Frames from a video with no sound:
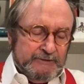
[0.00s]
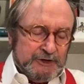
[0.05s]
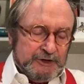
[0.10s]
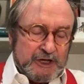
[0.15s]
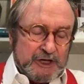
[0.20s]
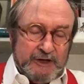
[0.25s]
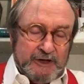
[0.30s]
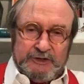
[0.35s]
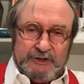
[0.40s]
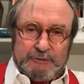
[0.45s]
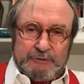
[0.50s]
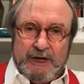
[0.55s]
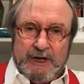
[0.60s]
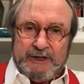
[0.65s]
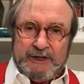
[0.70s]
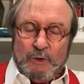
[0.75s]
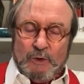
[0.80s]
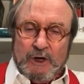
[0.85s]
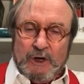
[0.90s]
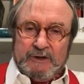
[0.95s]
the chancellors around
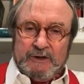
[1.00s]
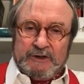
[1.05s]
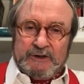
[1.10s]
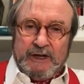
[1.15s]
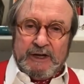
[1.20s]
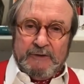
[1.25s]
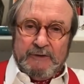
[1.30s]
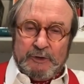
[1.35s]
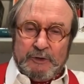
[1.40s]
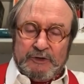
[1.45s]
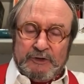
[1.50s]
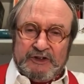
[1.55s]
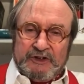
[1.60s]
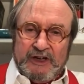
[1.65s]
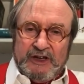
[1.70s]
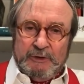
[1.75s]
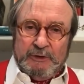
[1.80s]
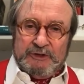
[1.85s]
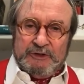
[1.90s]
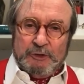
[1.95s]
the world have got the
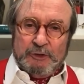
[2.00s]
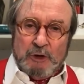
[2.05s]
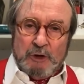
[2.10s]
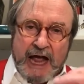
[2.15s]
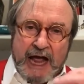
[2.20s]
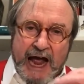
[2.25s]
same issue.